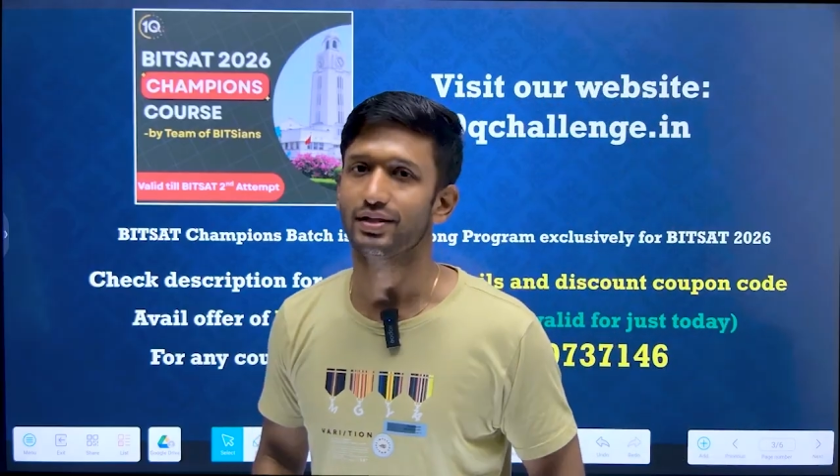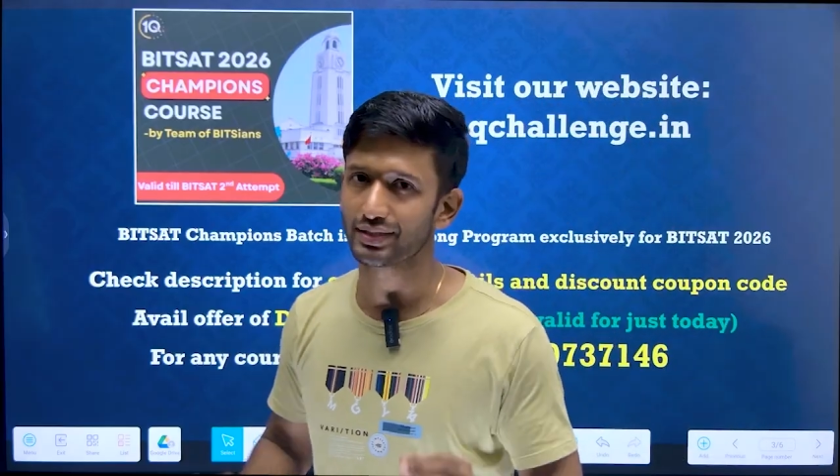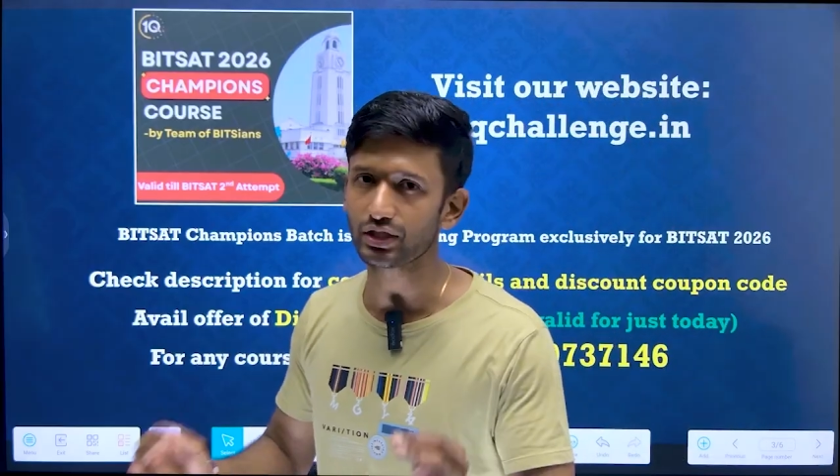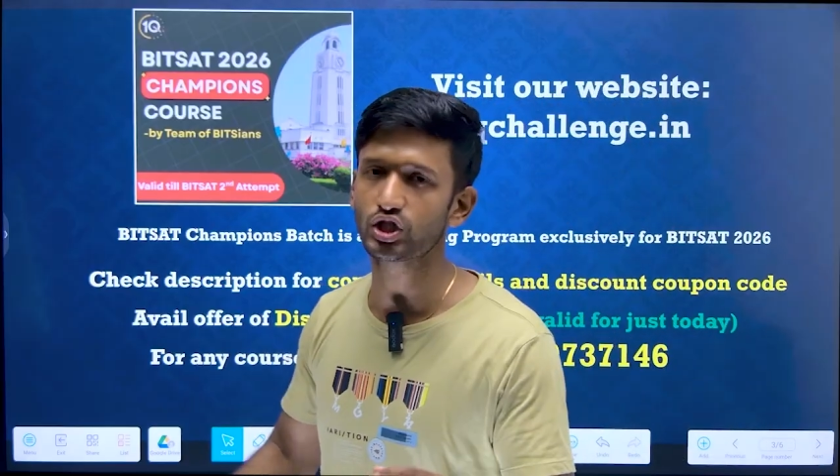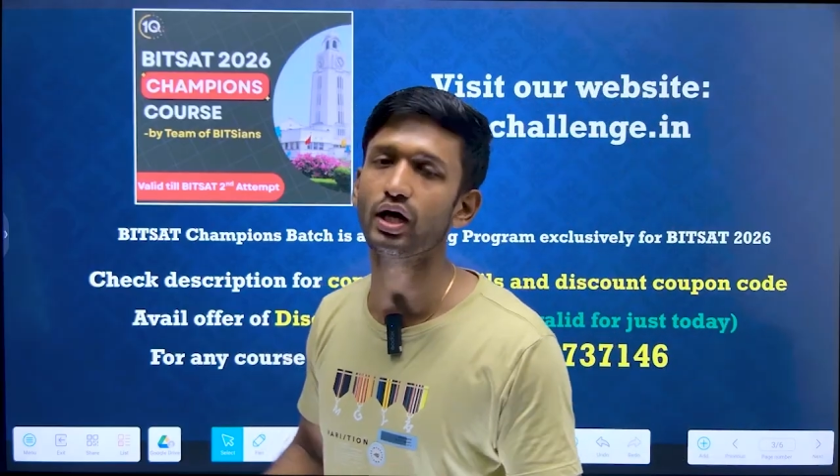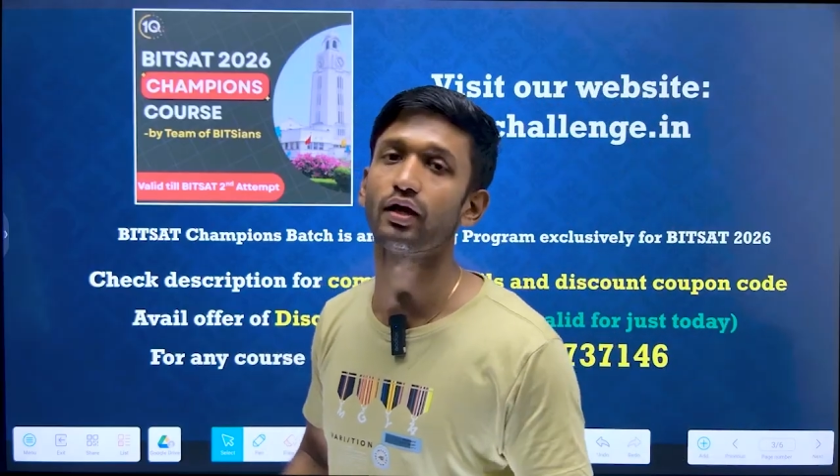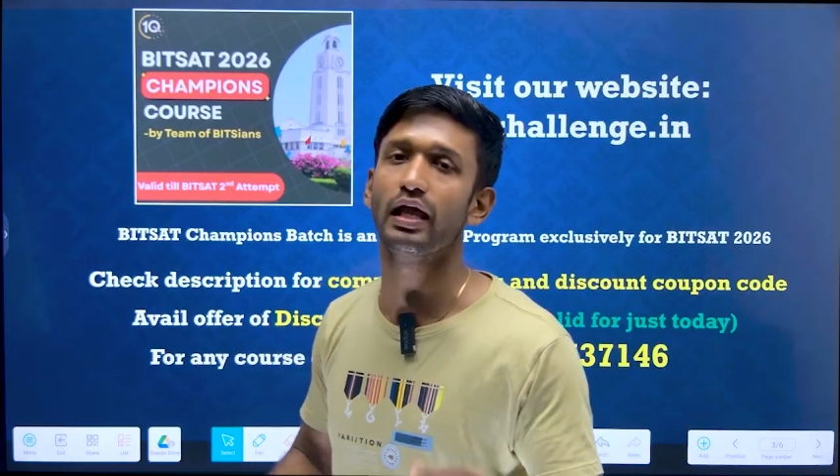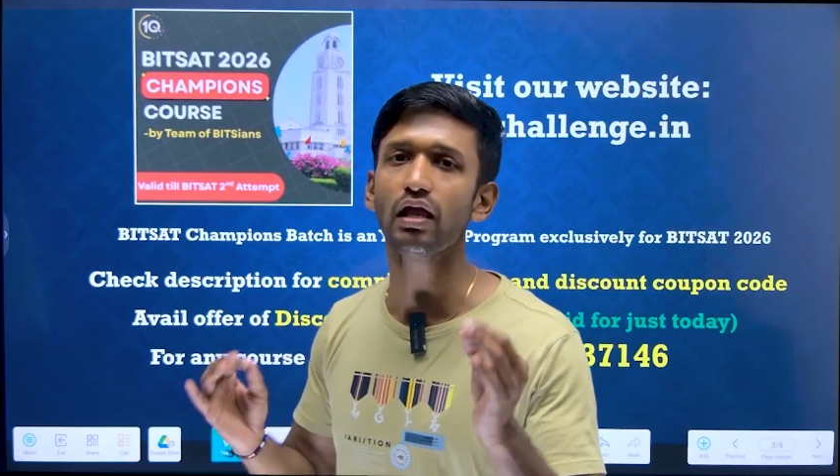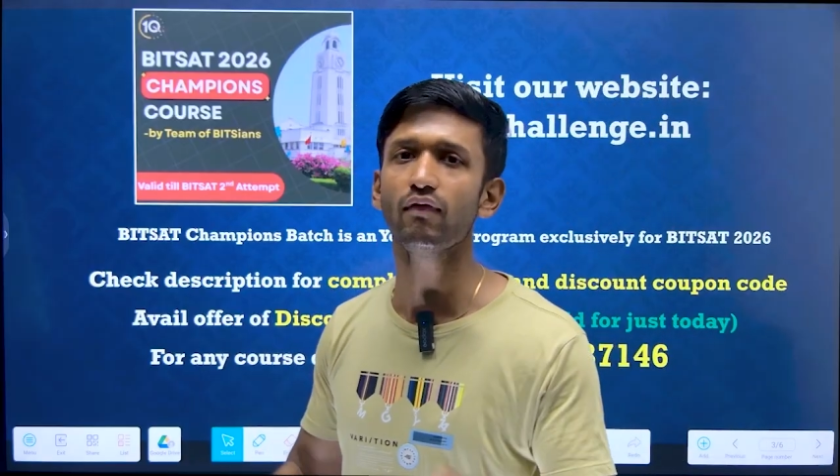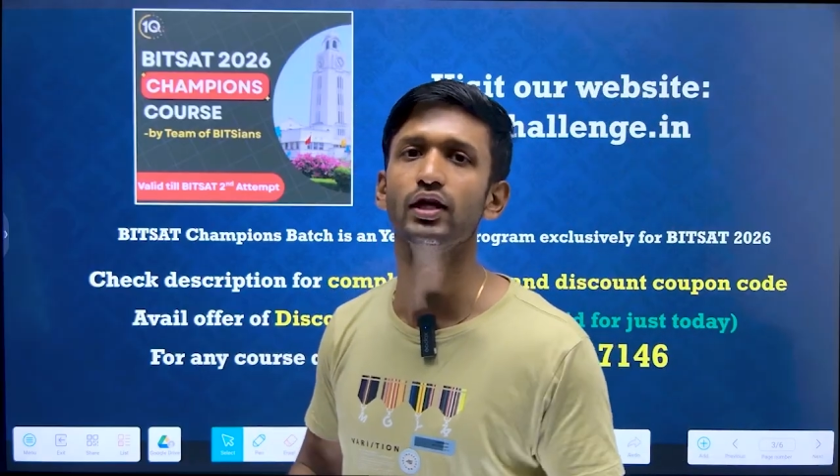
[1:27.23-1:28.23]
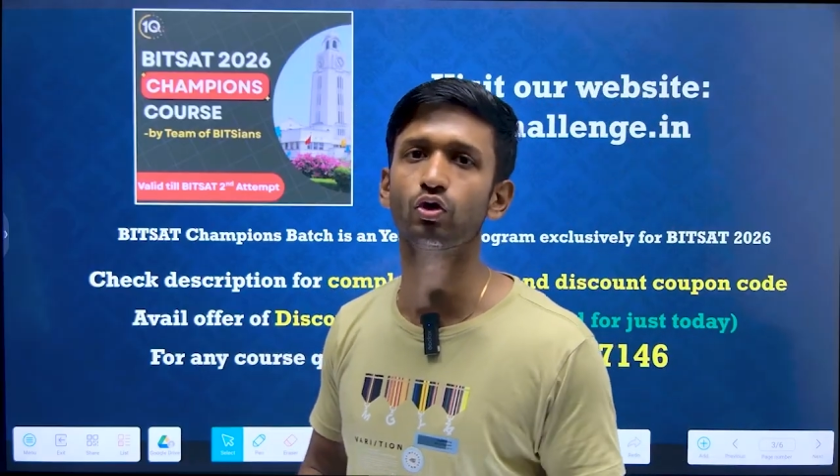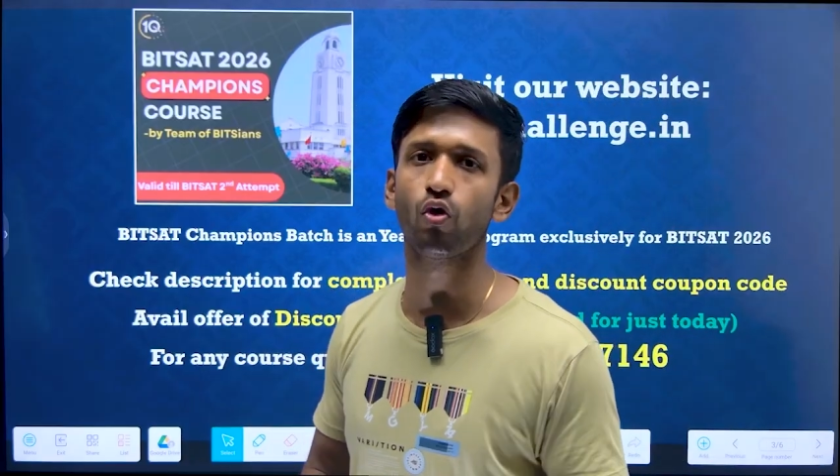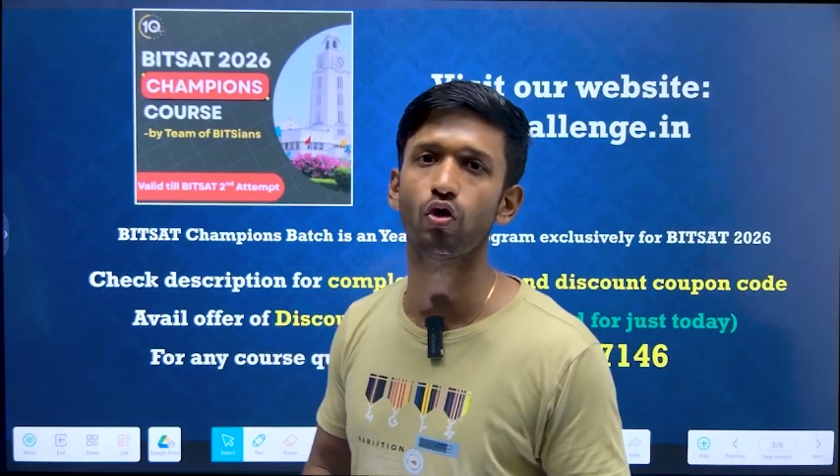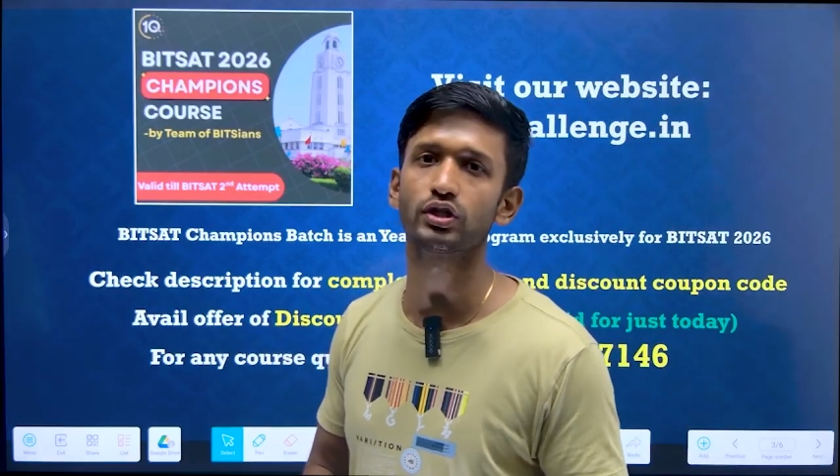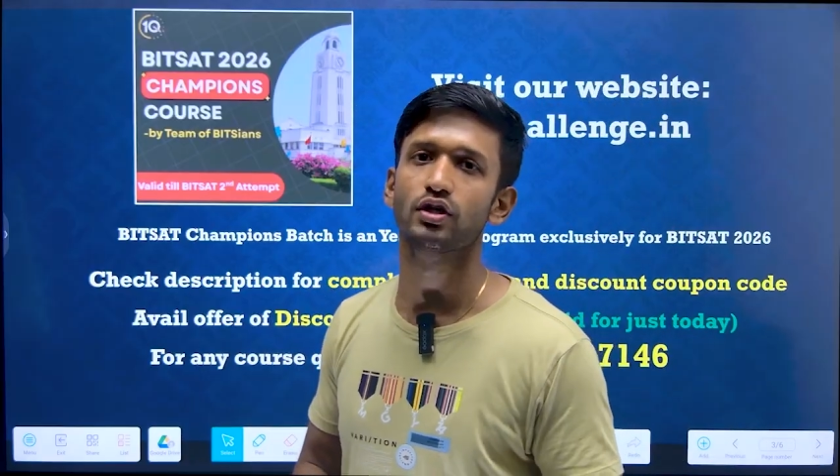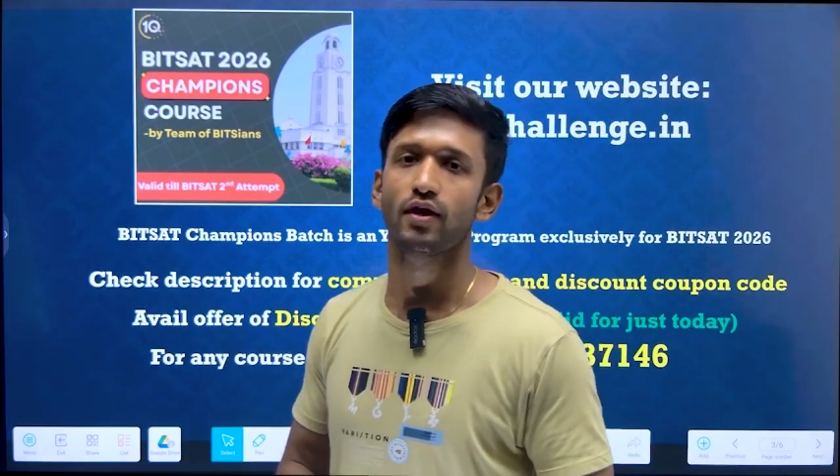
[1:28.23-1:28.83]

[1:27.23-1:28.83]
such a relevant course